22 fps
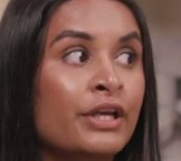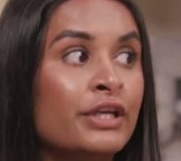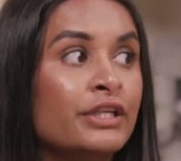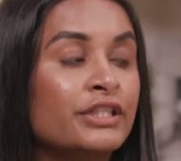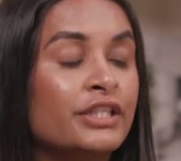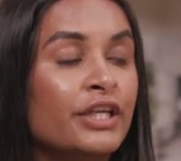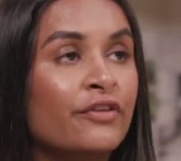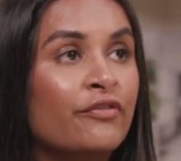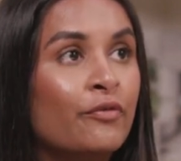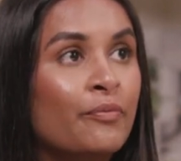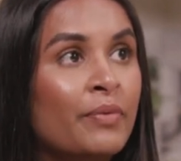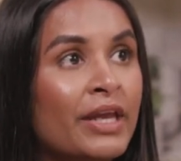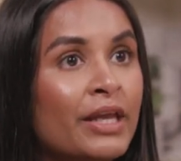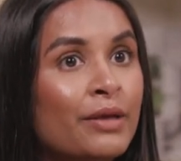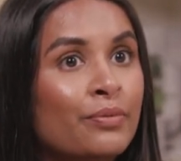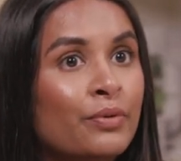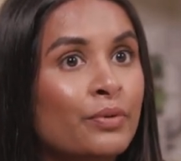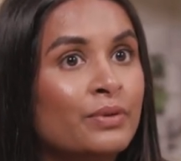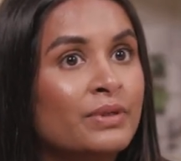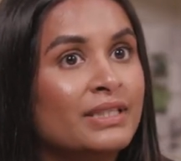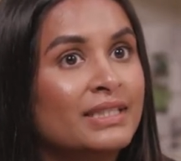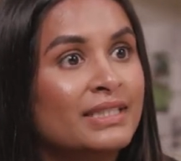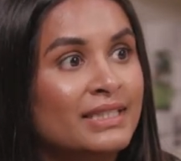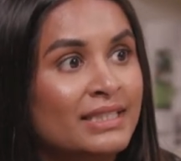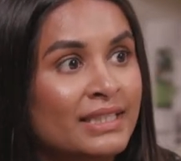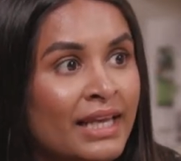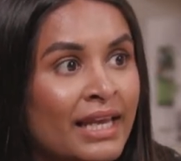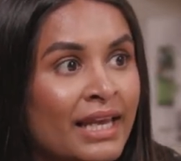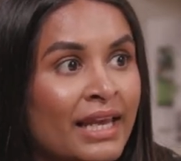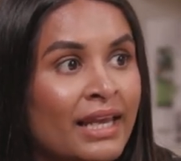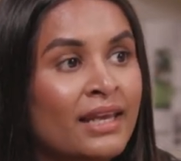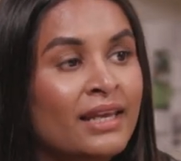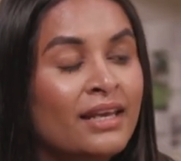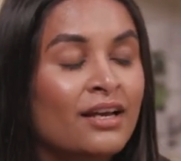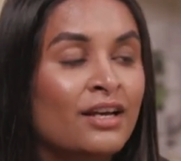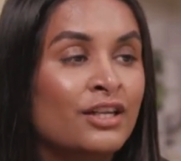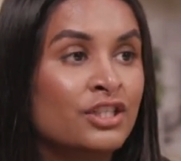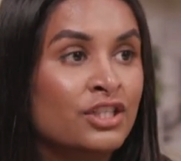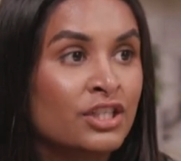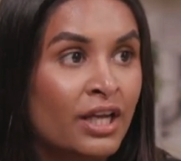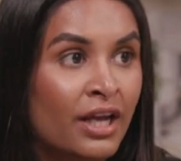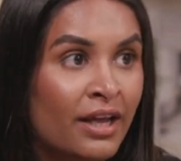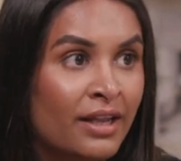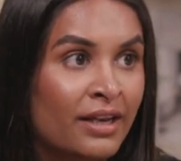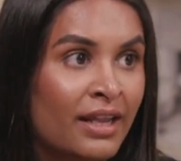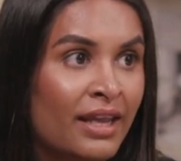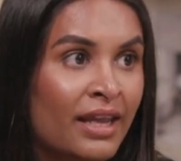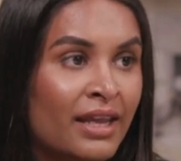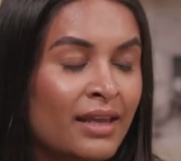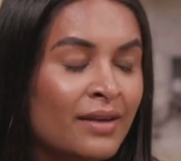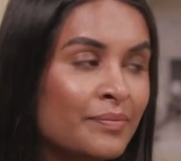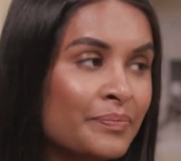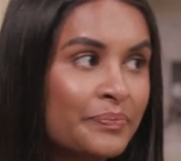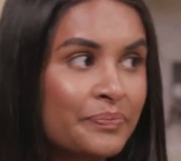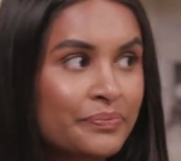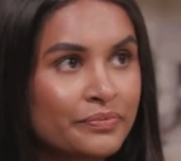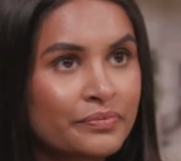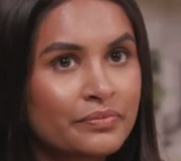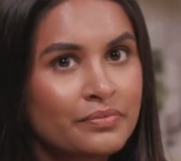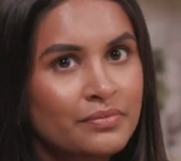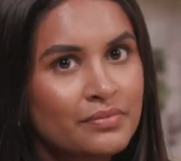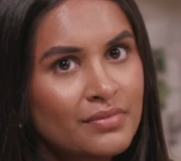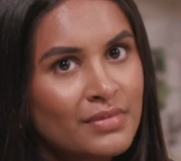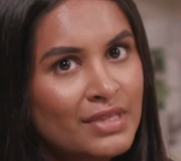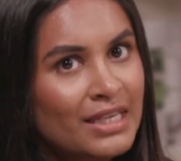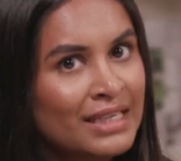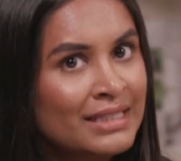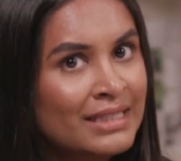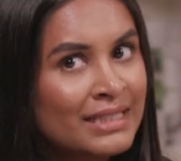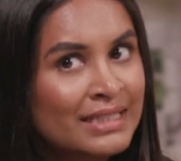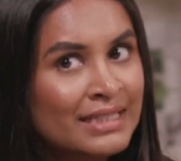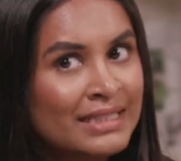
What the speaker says: So for people to see a journey, and